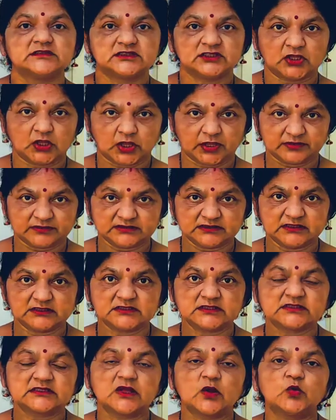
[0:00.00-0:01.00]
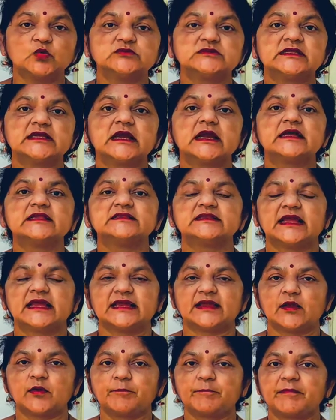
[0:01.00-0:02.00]
Did the teacher lose
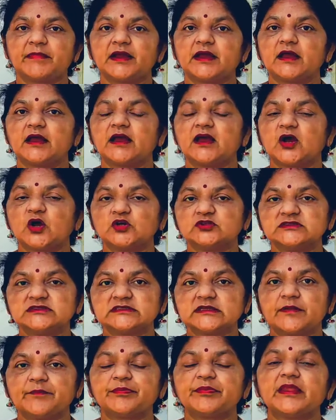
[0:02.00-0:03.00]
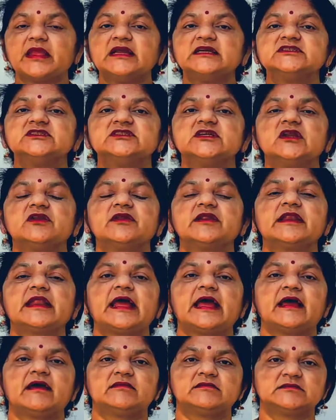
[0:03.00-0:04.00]
them? Because
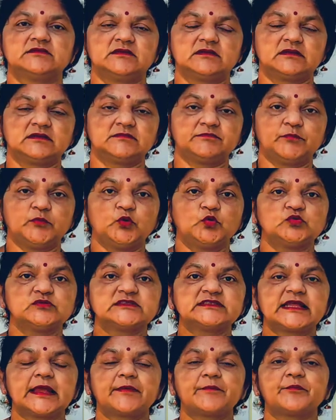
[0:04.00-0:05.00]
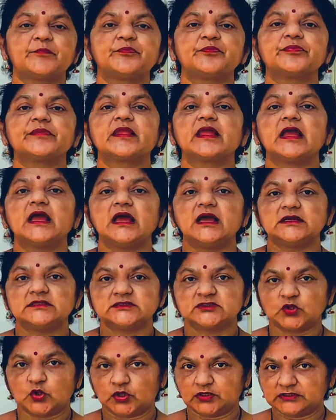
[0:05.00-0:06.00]
children often lose them.
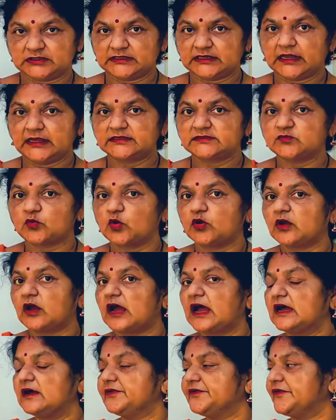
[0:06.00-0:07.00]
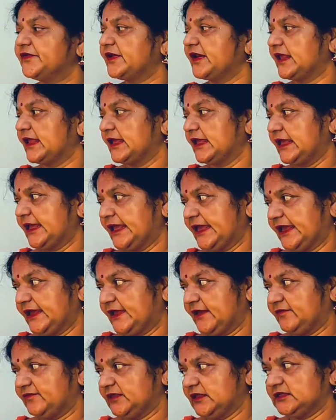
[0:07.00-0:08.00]
The child is also wondering
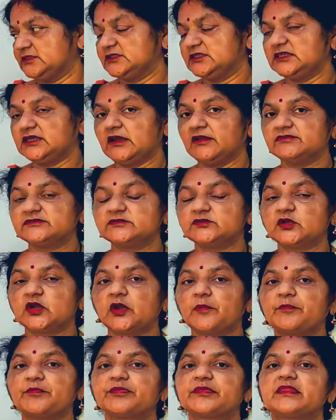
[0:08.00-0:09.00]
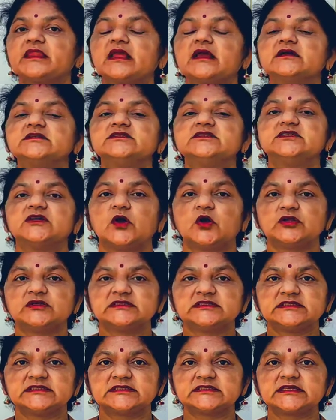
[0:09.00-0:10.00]
if they left their
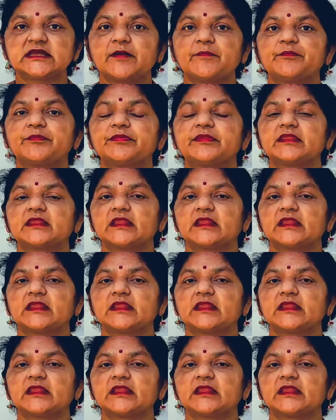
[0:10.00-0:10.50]
greens.